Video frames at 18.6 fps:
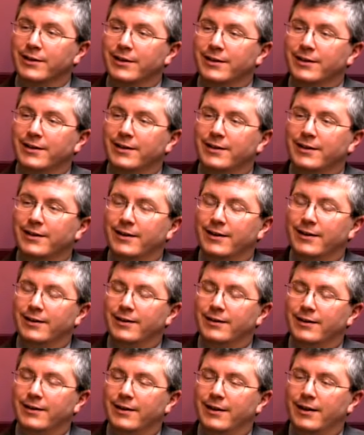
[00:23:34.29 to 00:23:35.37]
Yes.
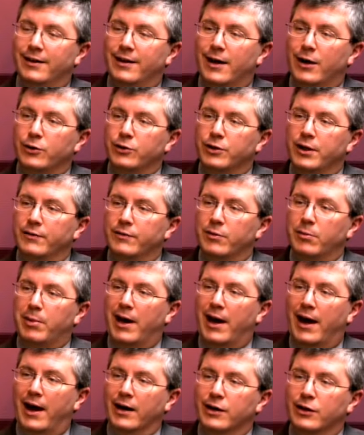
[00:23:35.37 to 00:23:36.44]
And, and, and now you're giving
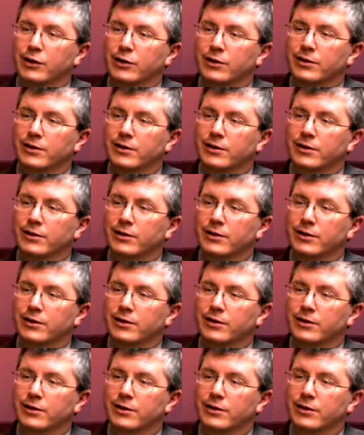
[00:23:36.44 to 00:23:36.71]
back.